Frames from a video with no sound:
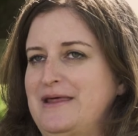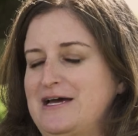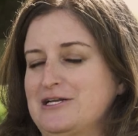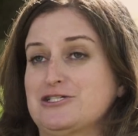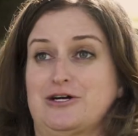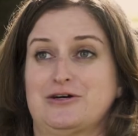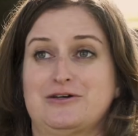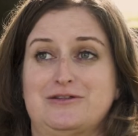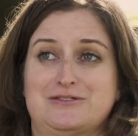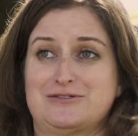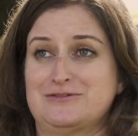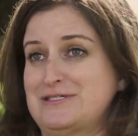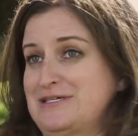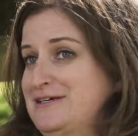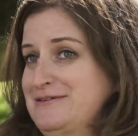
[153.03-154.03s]
that chunk that
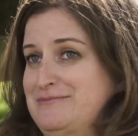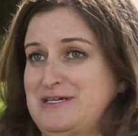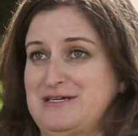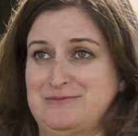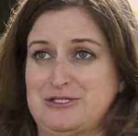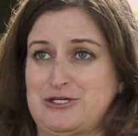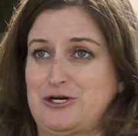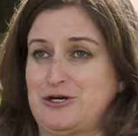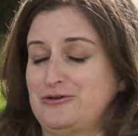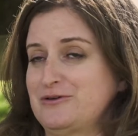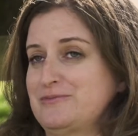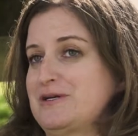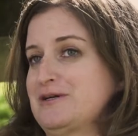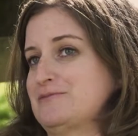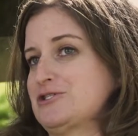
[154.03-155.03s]
you see that becomes the curd
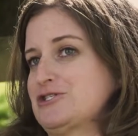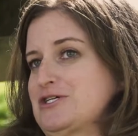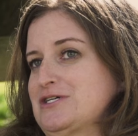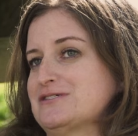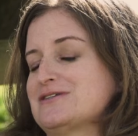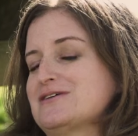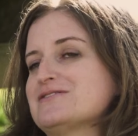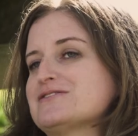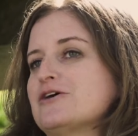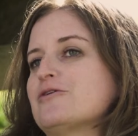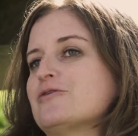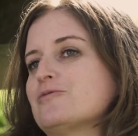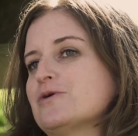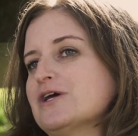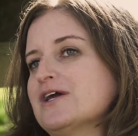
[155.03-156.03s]
that becomes cheese. So
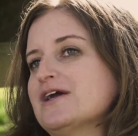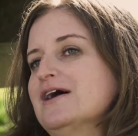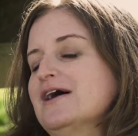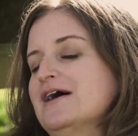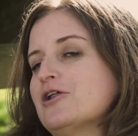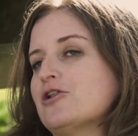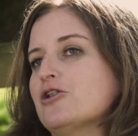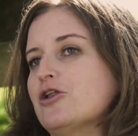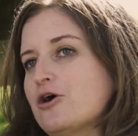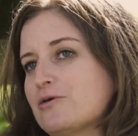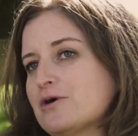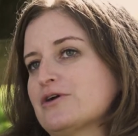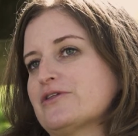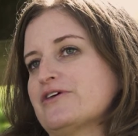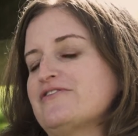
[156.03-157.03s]
when we
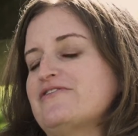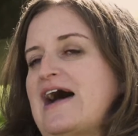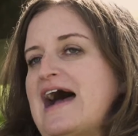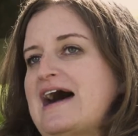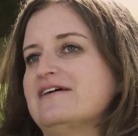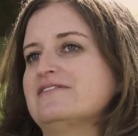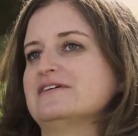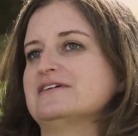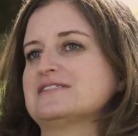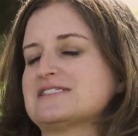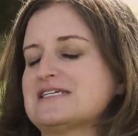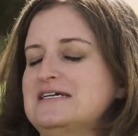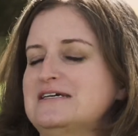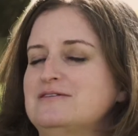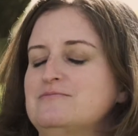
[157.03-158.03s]
lower the fat
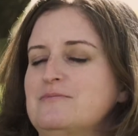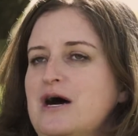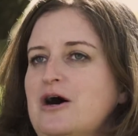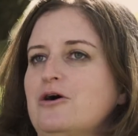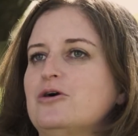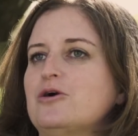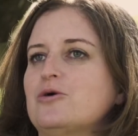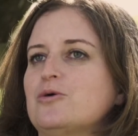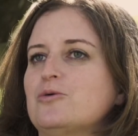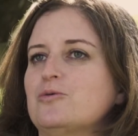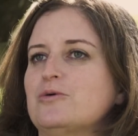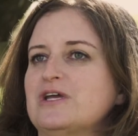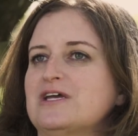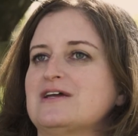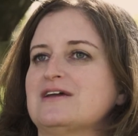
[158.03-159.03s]
that's in milk,
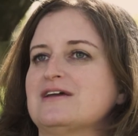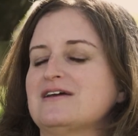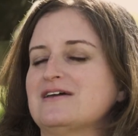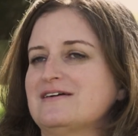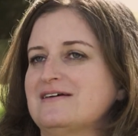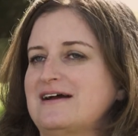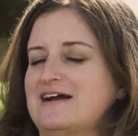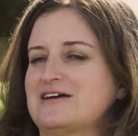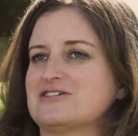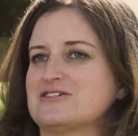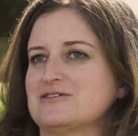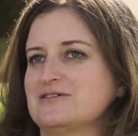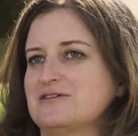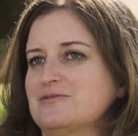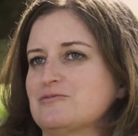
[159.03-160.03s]
we
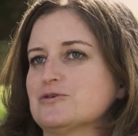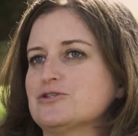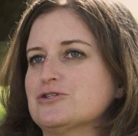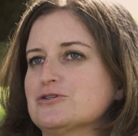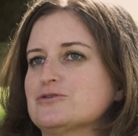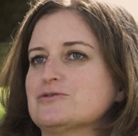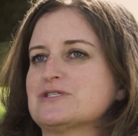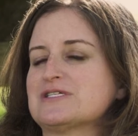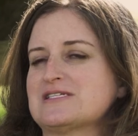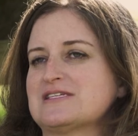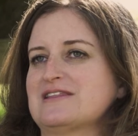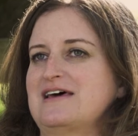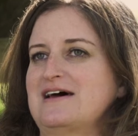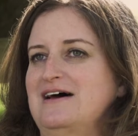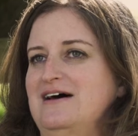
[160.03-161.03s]
actually reduce
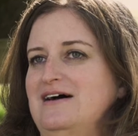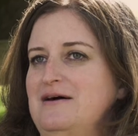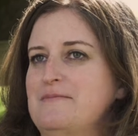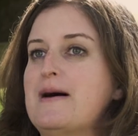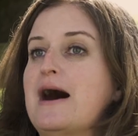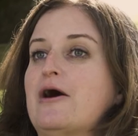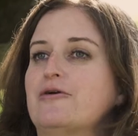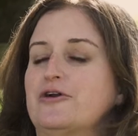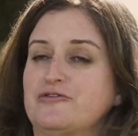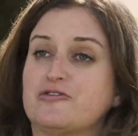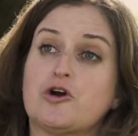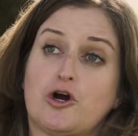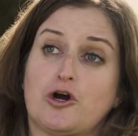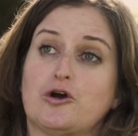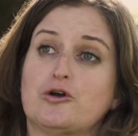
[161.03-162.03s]
the amount of
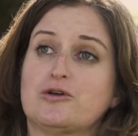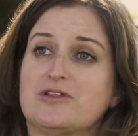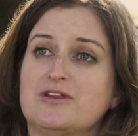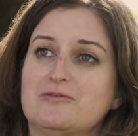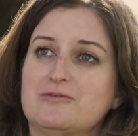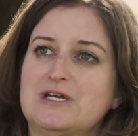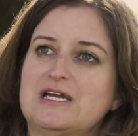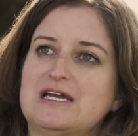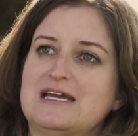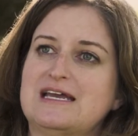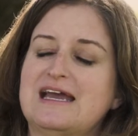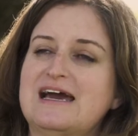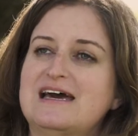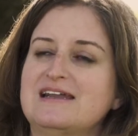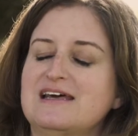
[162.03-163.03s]
curd that we can
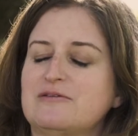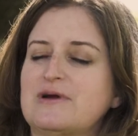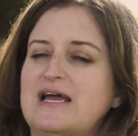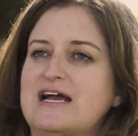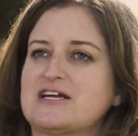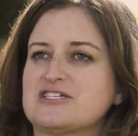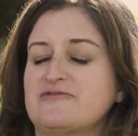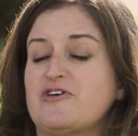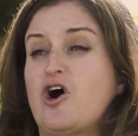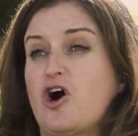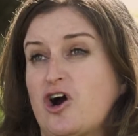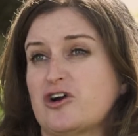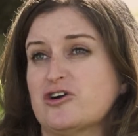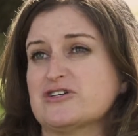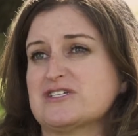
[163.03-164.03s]
get, and we actually have a
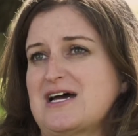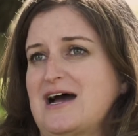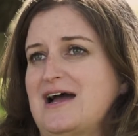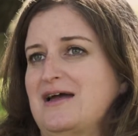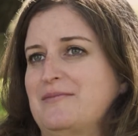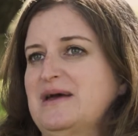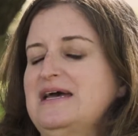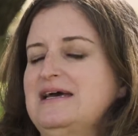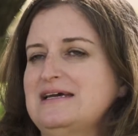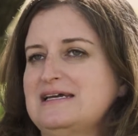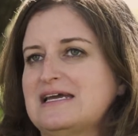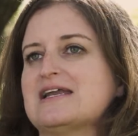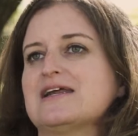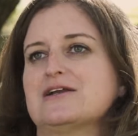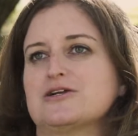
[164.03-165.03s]
harder time
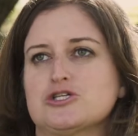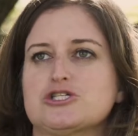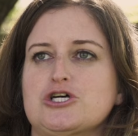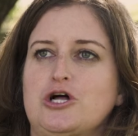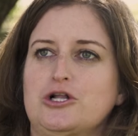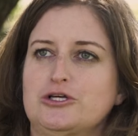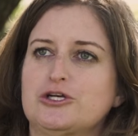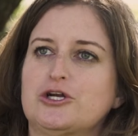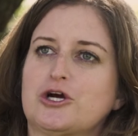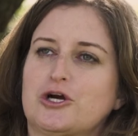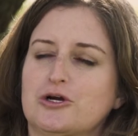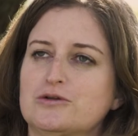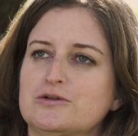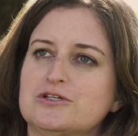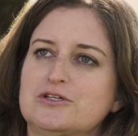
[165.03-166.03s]
getting a solid
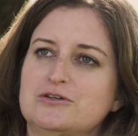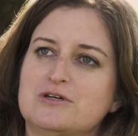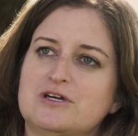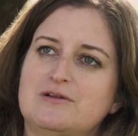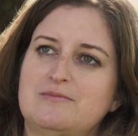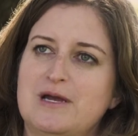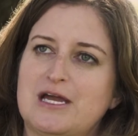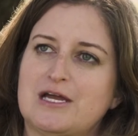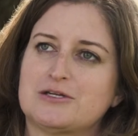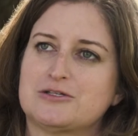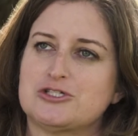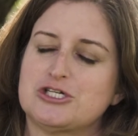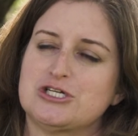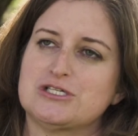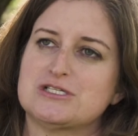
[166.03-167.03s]
curd that you can make
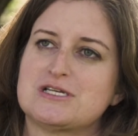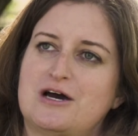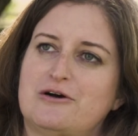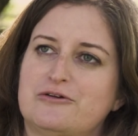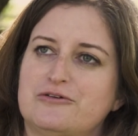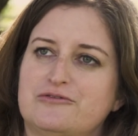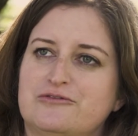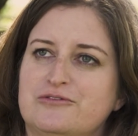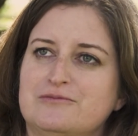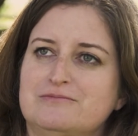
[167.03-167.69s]
cheese out of.